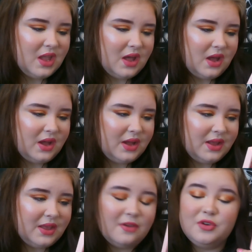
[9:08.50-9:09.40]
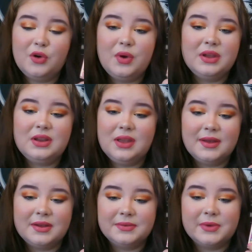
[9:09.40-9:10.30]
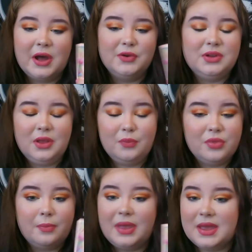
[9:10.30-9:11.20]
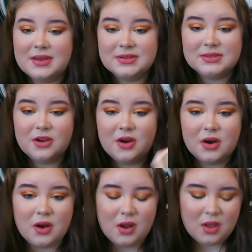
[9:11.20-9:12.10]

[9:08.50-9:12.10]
I have no idea how deep the pans are.